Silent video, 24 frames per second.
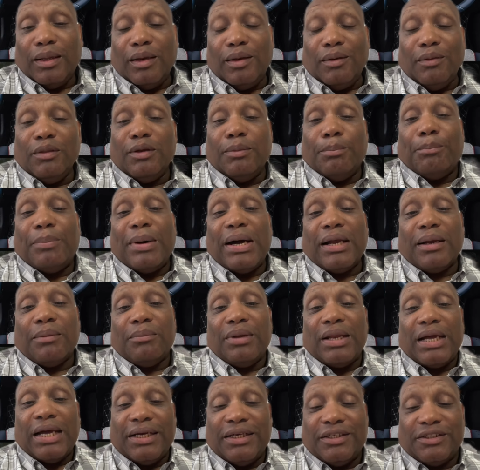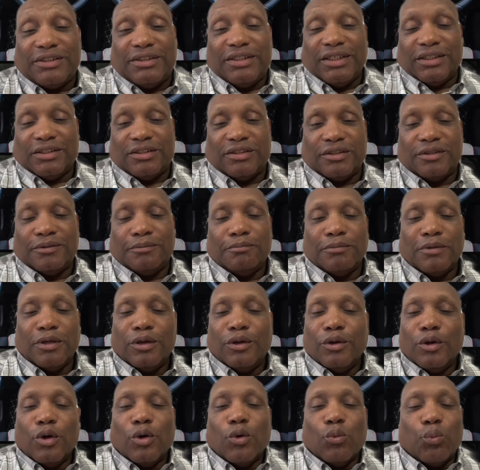The bottom line is this
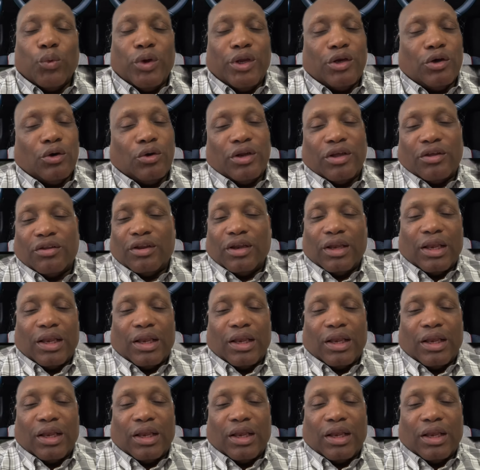we know there's a